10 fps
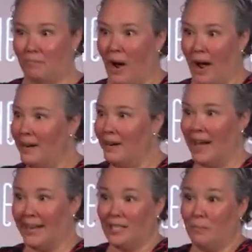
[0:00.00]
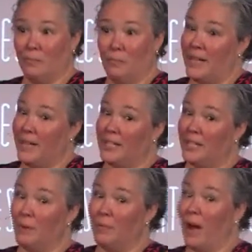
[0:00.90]
Right? We get
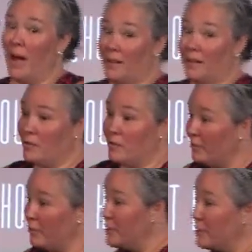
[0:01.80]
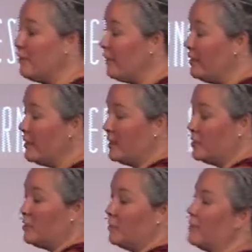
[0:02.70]
to be right. The universe is very
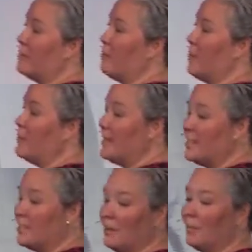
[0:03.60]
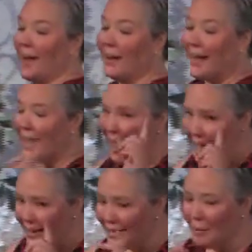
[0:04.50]
nice to us in that way. We get to be right.
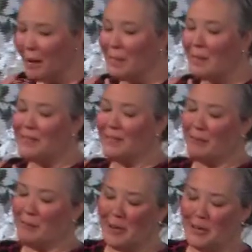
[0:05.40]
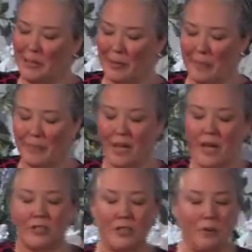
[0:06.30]
And there might be a different way to do it.
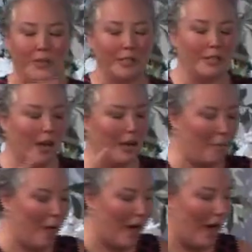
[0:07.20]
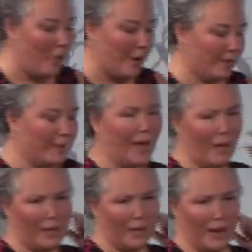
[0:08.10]
So let's talk about how
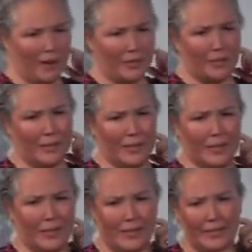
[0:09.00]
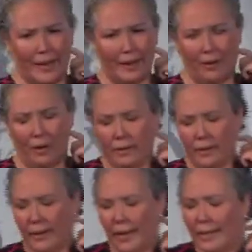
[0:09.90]
we got ourselves into this tangle.
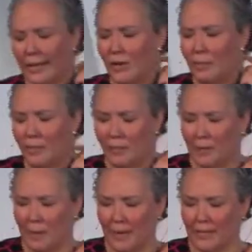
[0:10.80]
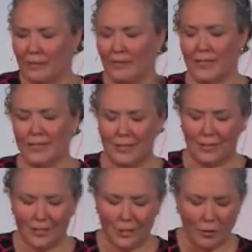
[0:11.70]
The human perspective does
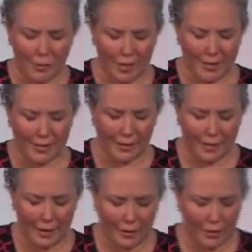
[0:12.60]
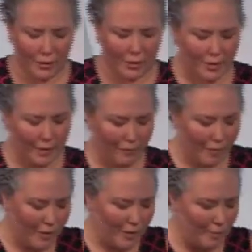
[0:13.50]
two things that I think are interesting.
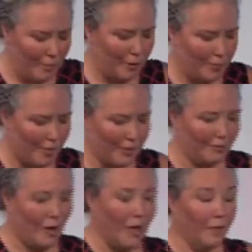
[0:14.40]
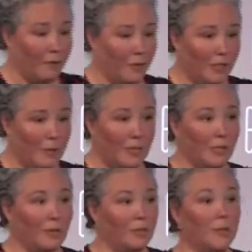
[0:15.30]
From the human perspective, the first thing we
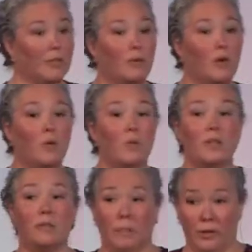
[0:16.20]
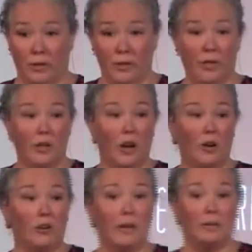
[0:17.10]
do is we look at the
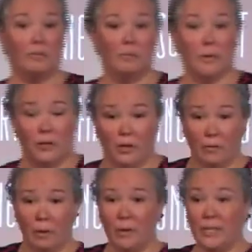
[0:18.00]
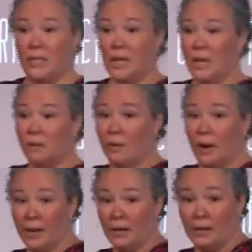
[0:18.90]
concrete. We look at what we see,
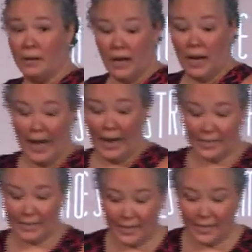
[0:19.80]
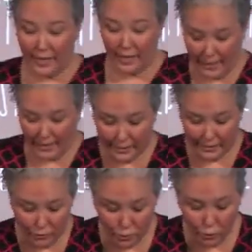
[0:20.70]
right? I see a
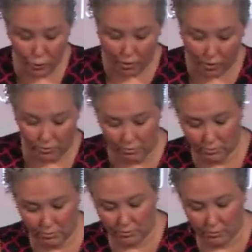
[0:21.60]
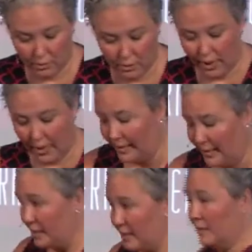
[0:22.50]
little stool. I
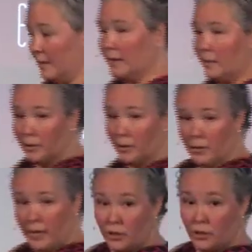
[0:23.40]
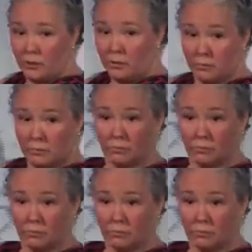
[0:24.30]
see a bigger lectern.